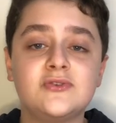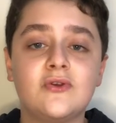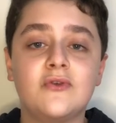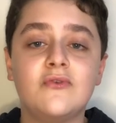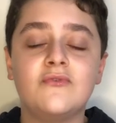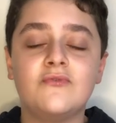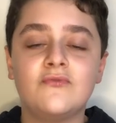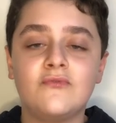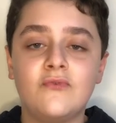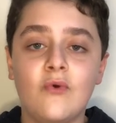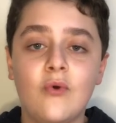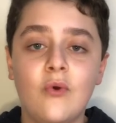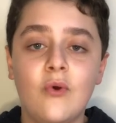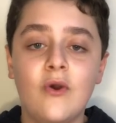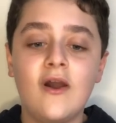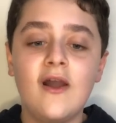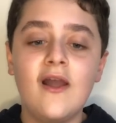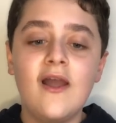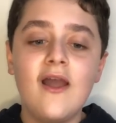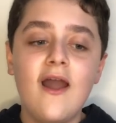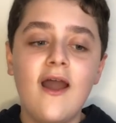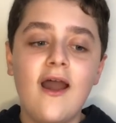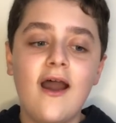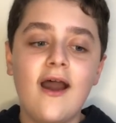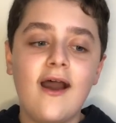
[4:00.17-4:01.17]
4
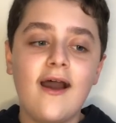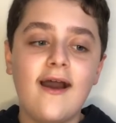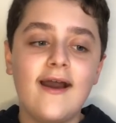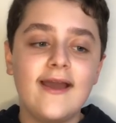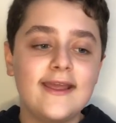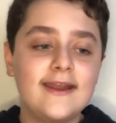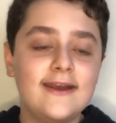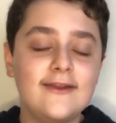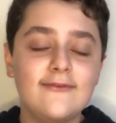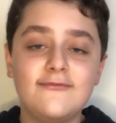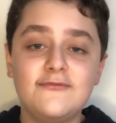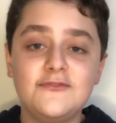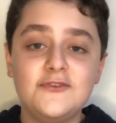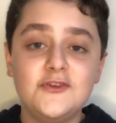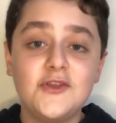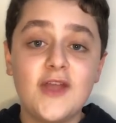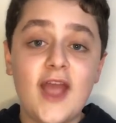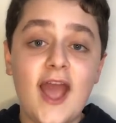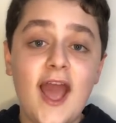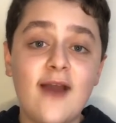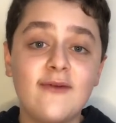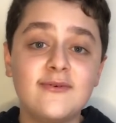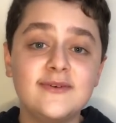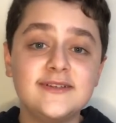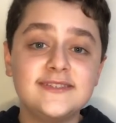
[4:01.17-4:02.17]
uh, in a few
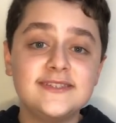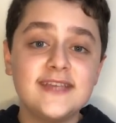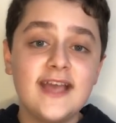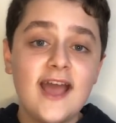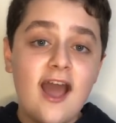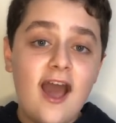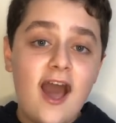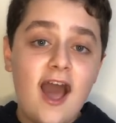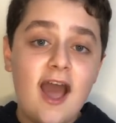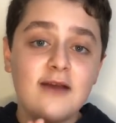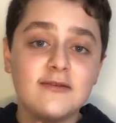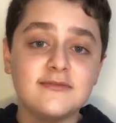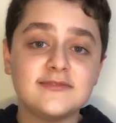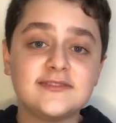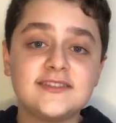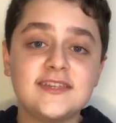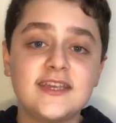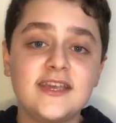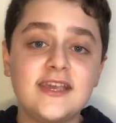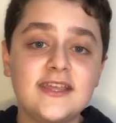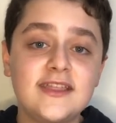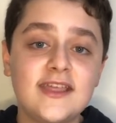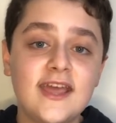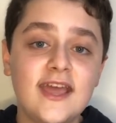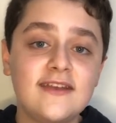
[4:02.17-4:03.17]
hours. I will see you
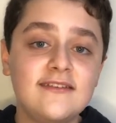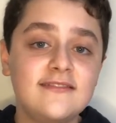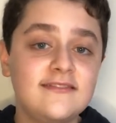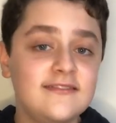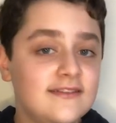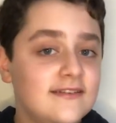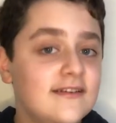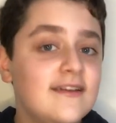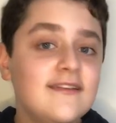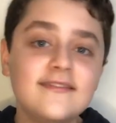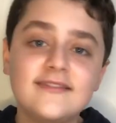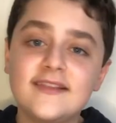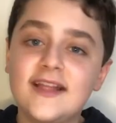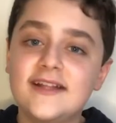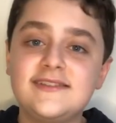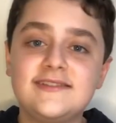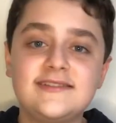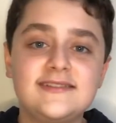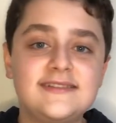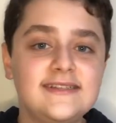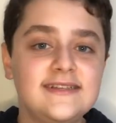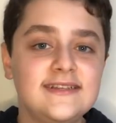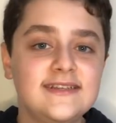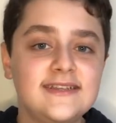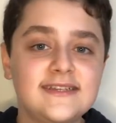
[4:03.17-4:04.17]
then. Let's
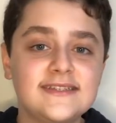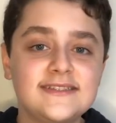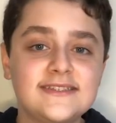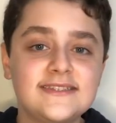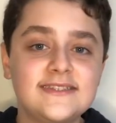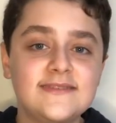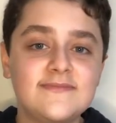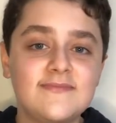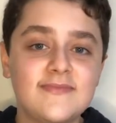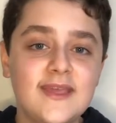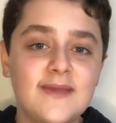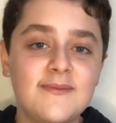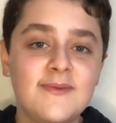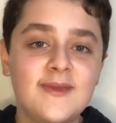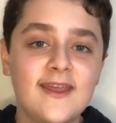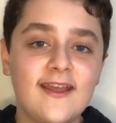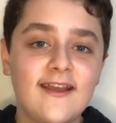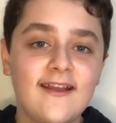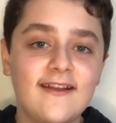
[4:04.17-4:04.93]
do this. Here we go.